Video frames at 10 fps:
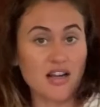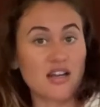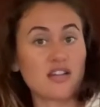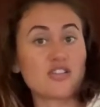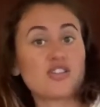in
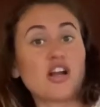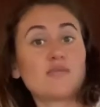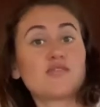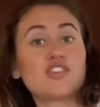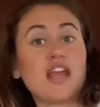a
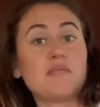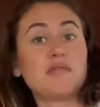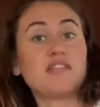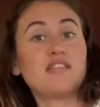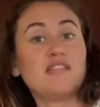sharp shape
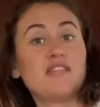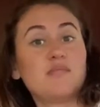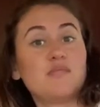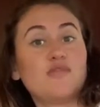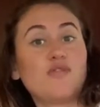
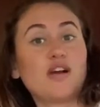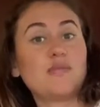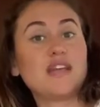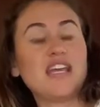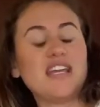before I
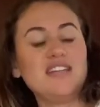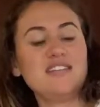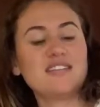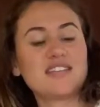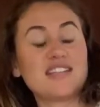begin,
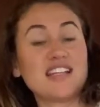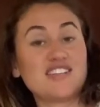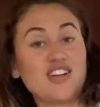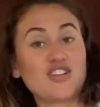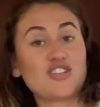since I
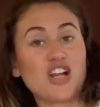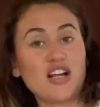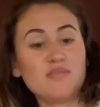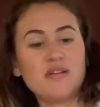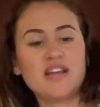start
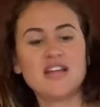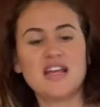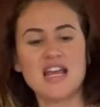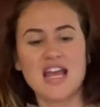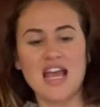sharp,
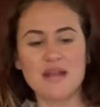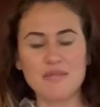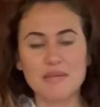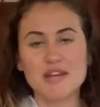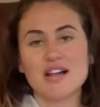and
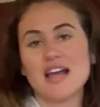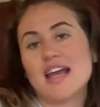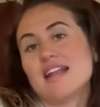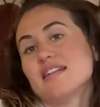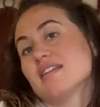maybe I'll
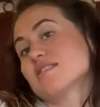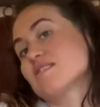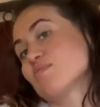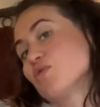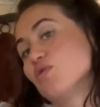end in a
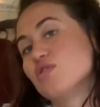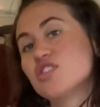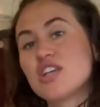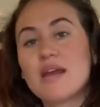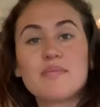smooth
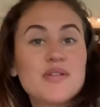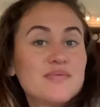shape.